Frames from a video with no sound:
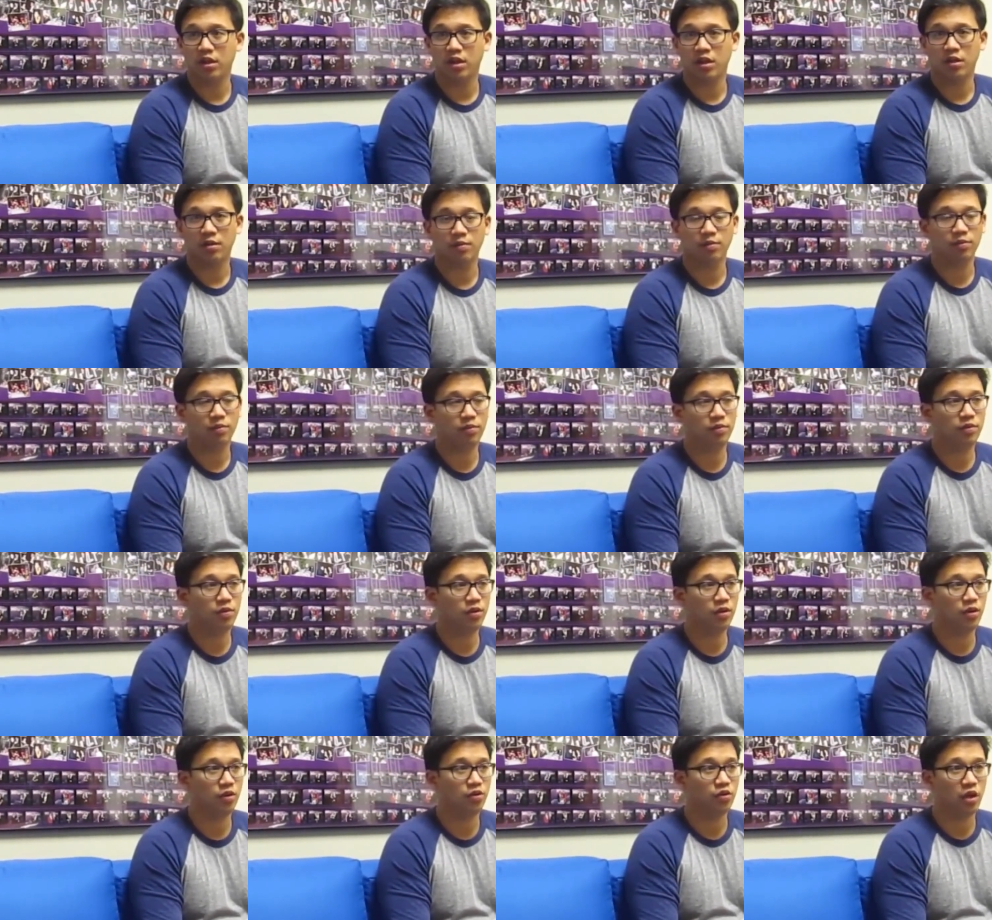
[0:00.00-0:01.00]
uh,
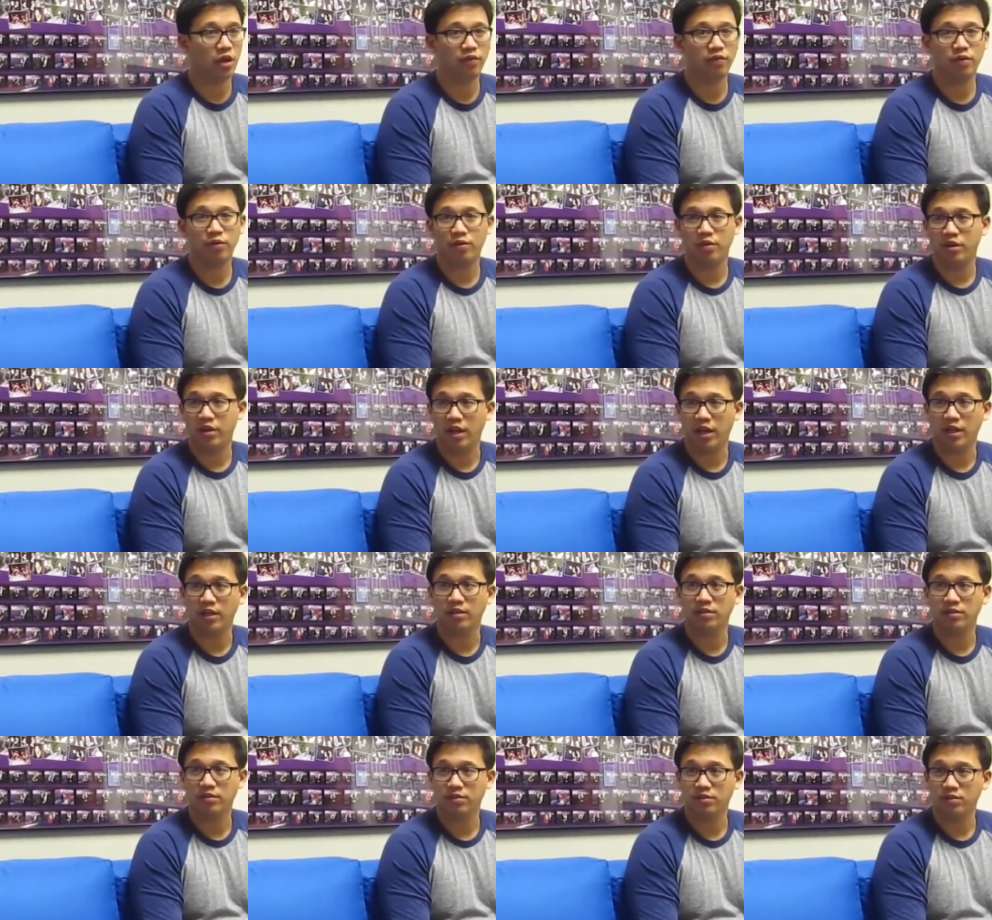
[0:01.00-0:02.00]
you know, drive through the night,
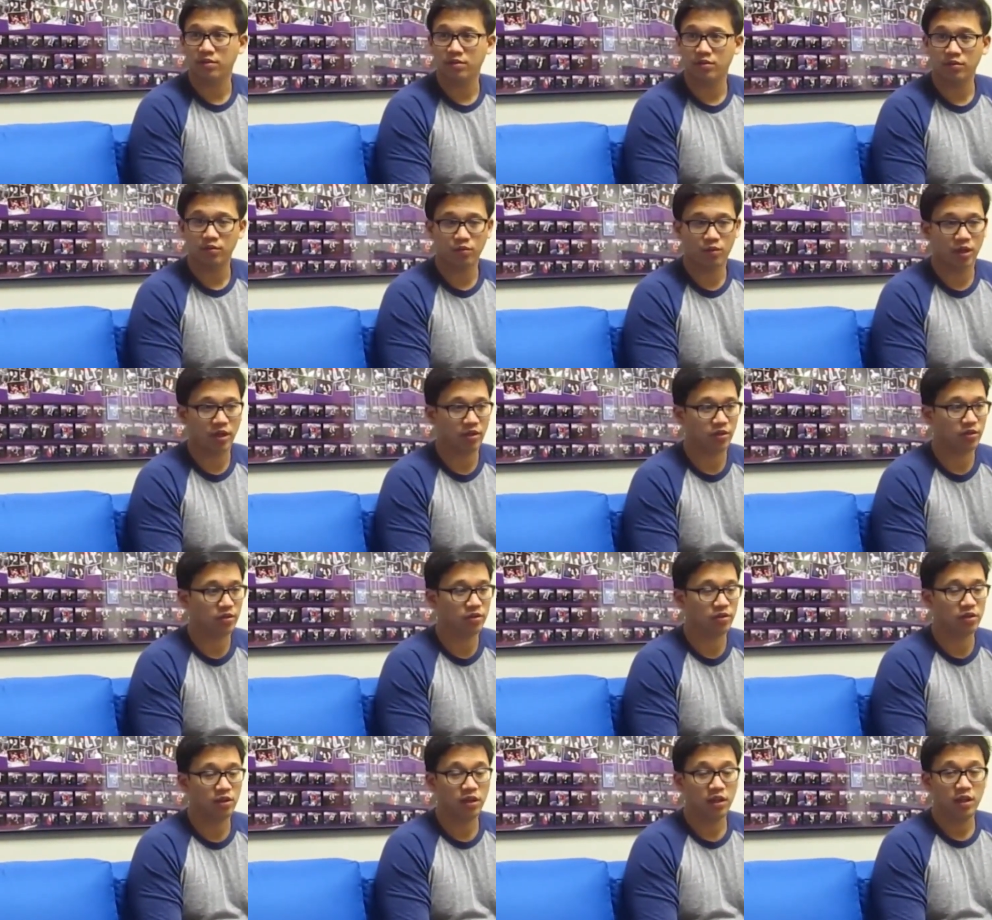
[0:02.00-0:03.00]

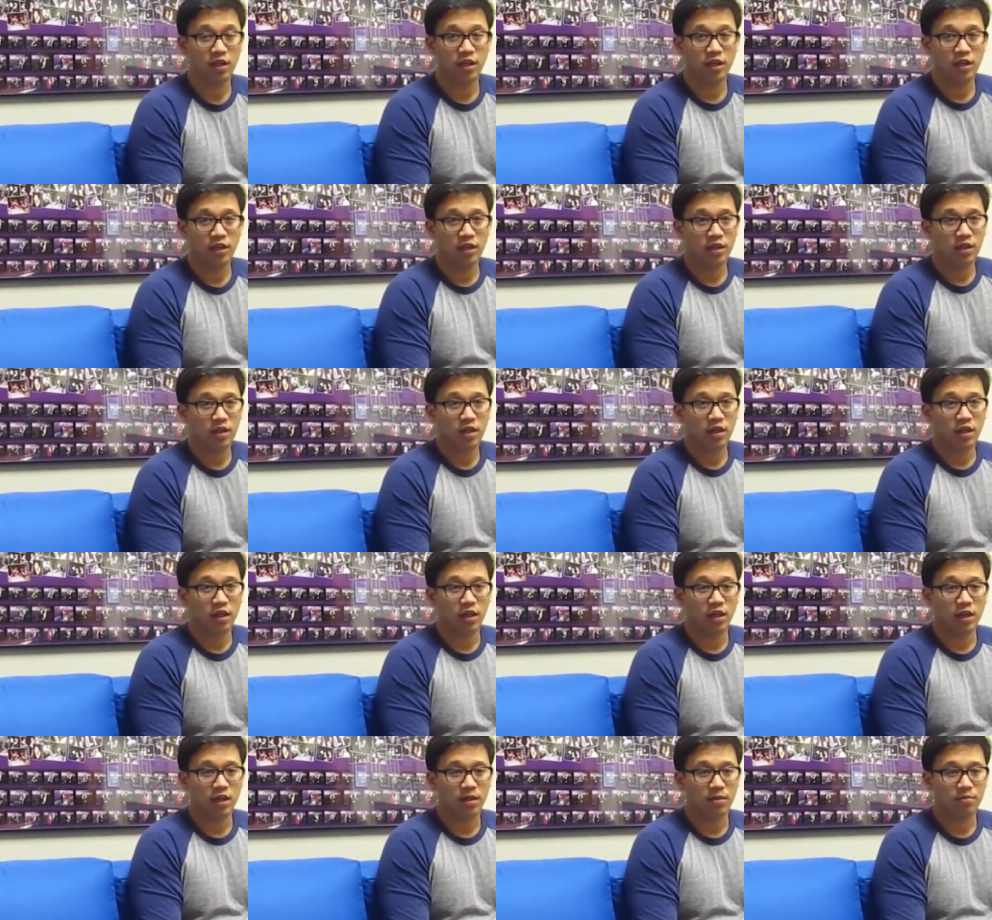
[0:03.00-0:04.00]
raise
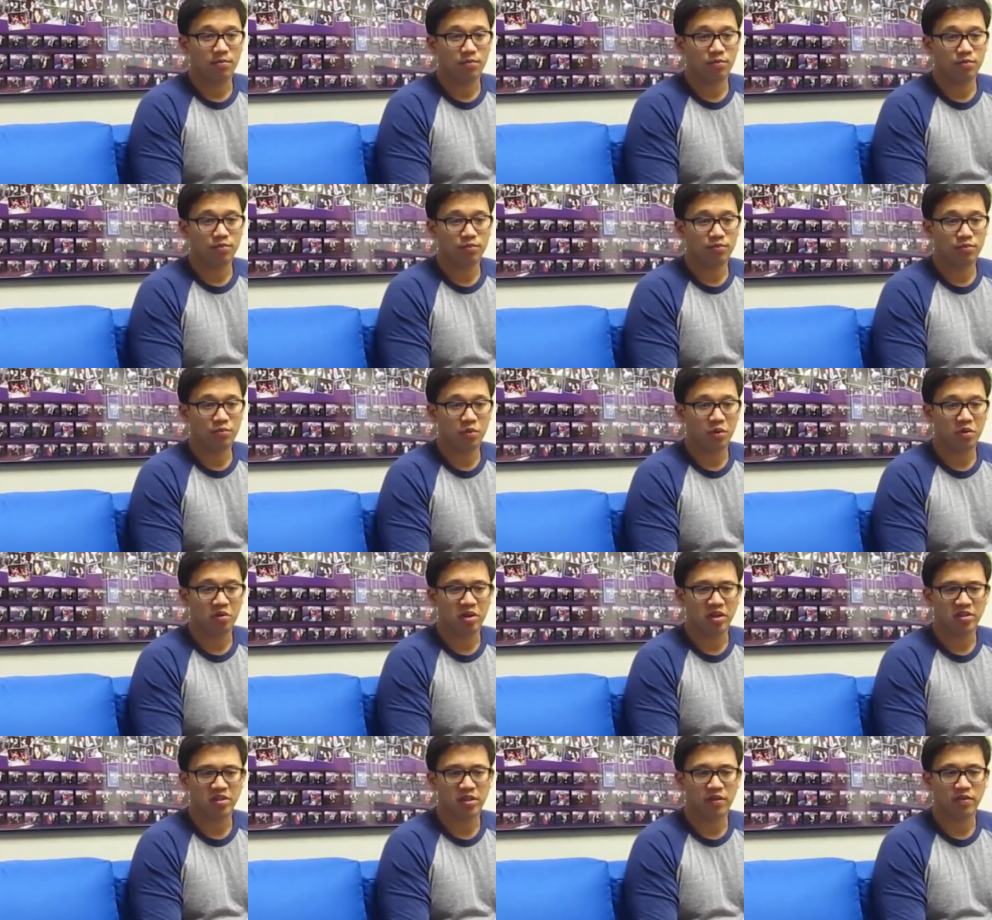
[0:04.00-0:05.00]
um, we
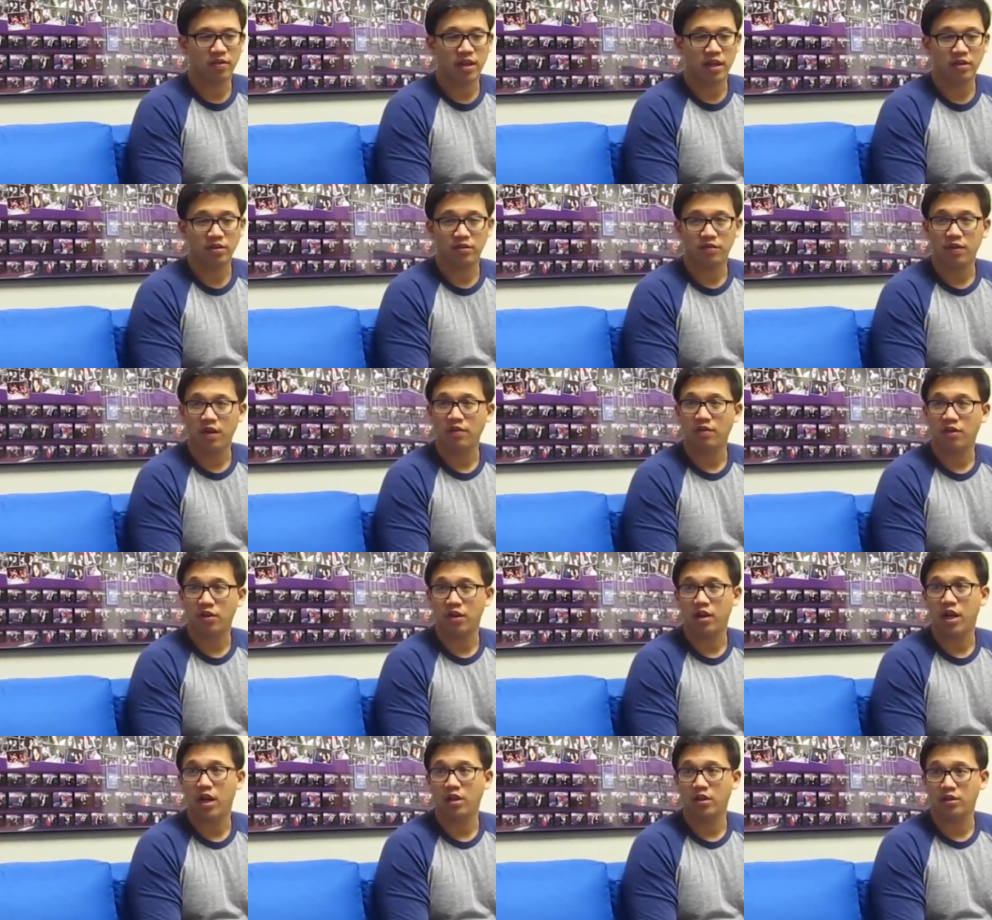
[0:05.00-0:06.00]
raised seven thousand five
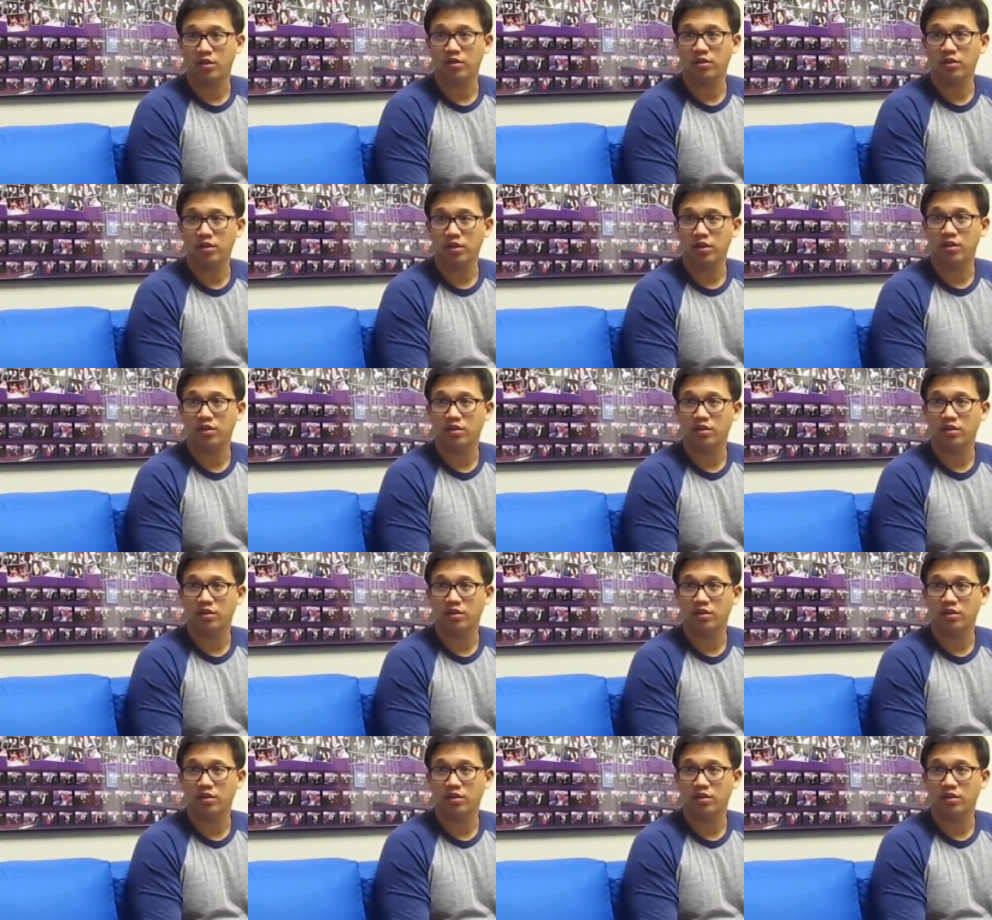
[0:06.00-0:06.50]
hundred dollars wow.